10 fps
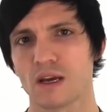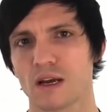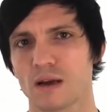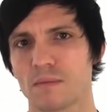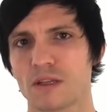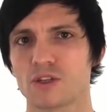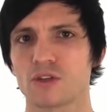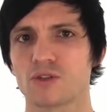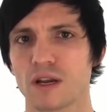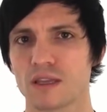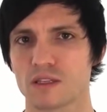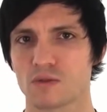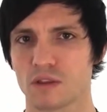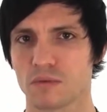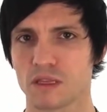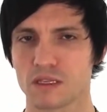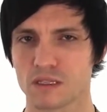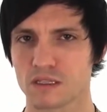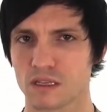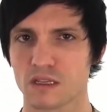And try this with me.
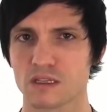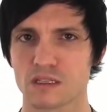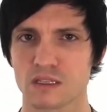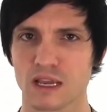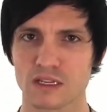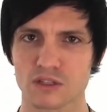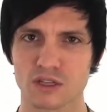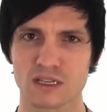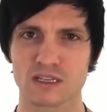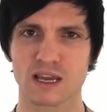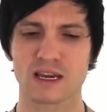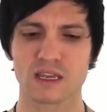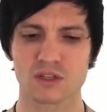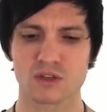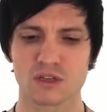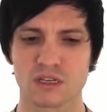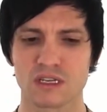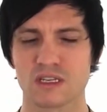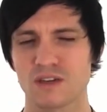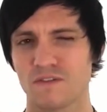This is an exercise that kind of gets you
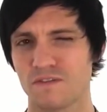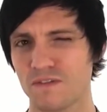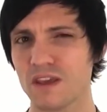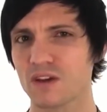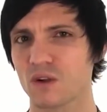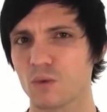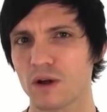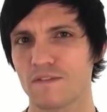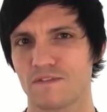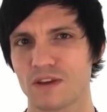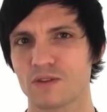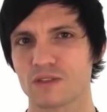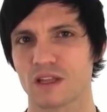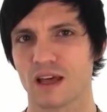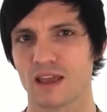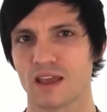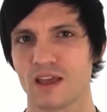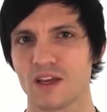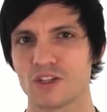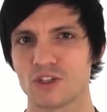to feel what it feels like
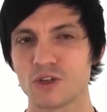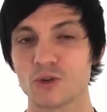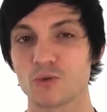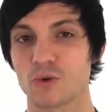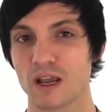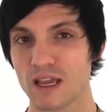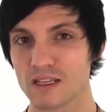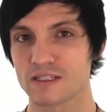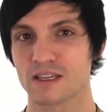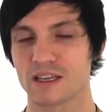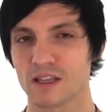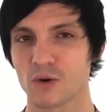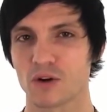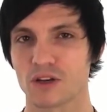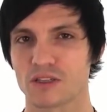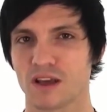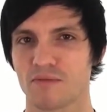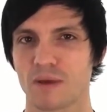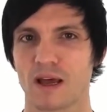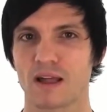to raise and lower your
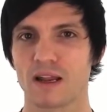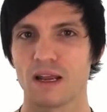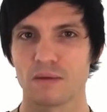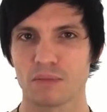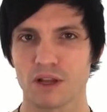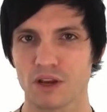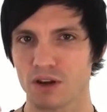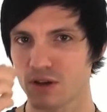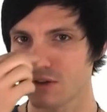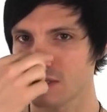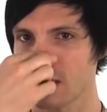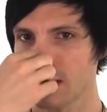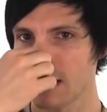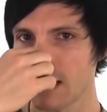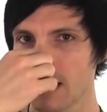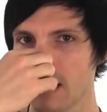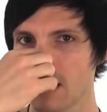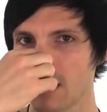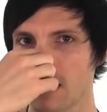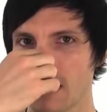soft palate. Plug your nose, and
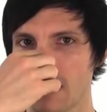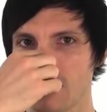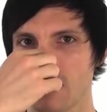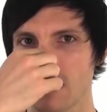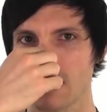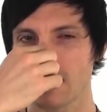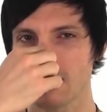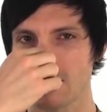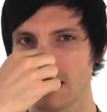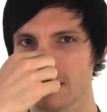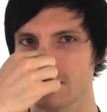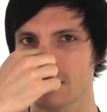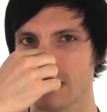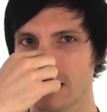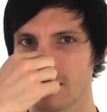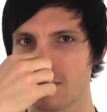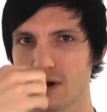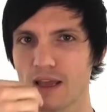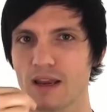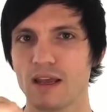you're going to get that kind of a nasal sound,
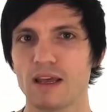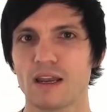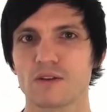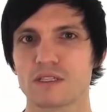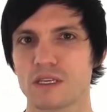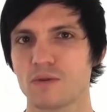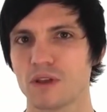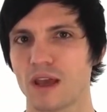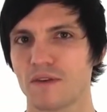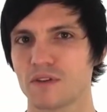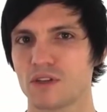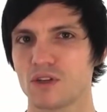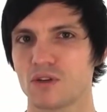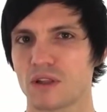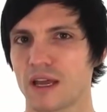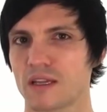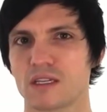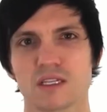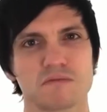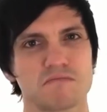right? Now see what you have to do, like
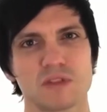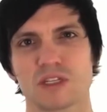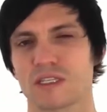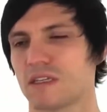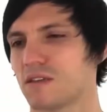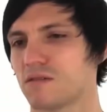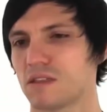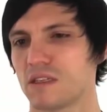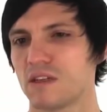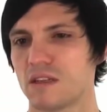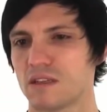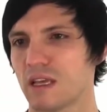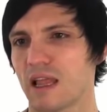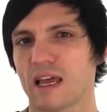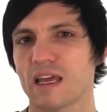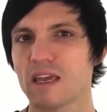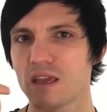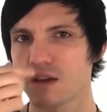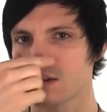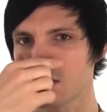just say like an
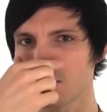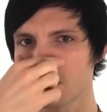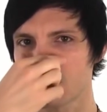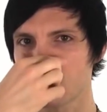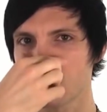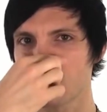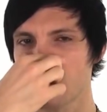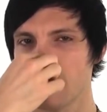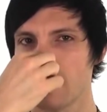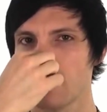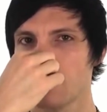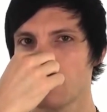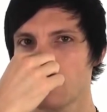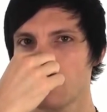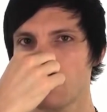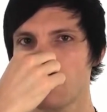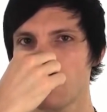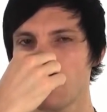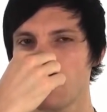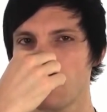E or something. So you're going
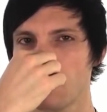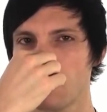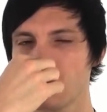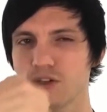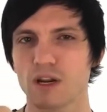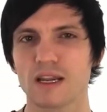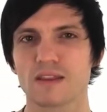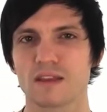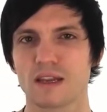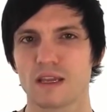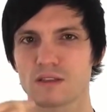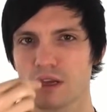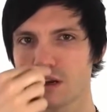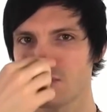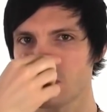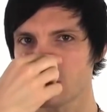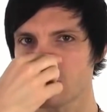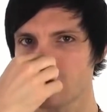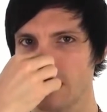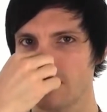E. Try to get the nasal out of your voice.
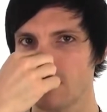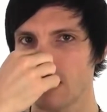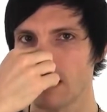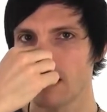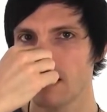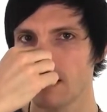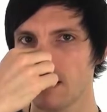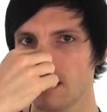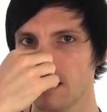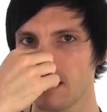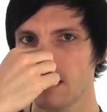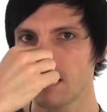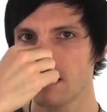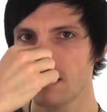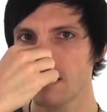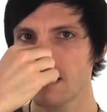Watch what you have to do. E.